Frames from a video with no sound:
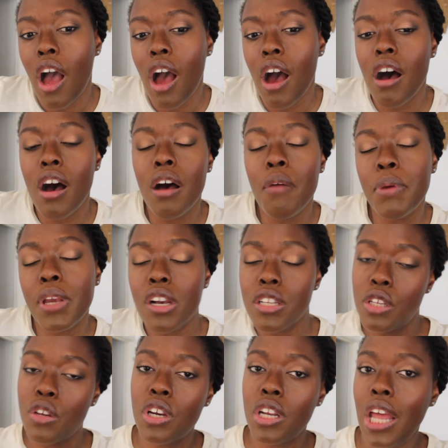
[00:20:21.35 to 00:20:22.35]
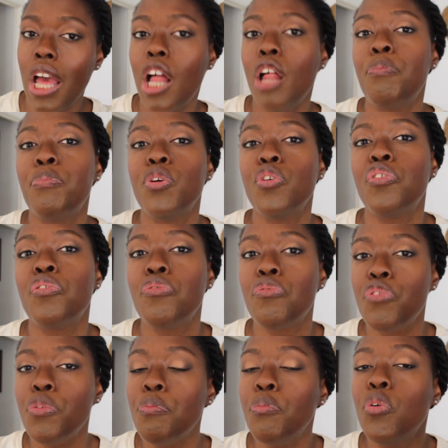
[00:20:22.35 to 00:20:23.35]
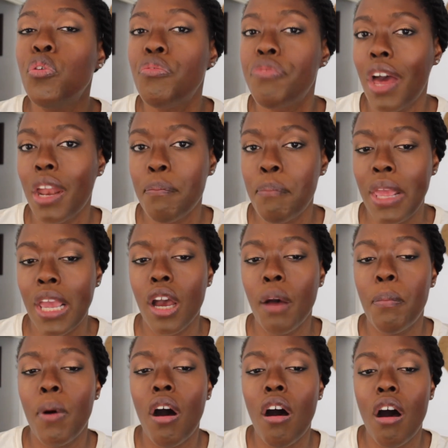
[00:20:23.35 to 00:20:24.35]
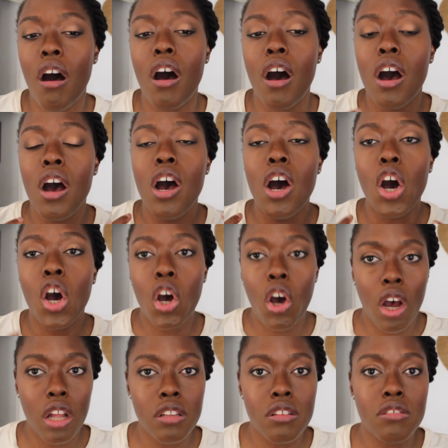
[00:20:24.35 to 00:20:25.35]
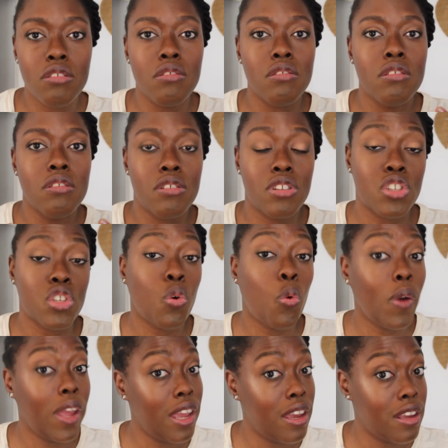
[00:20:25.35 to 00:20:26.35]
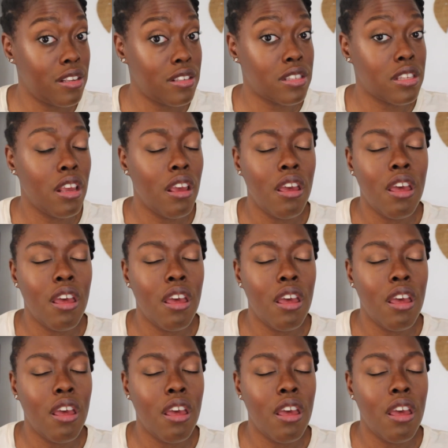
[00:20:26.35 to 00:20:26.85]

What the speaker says: because it could help you remove that makeup, are cotton squares.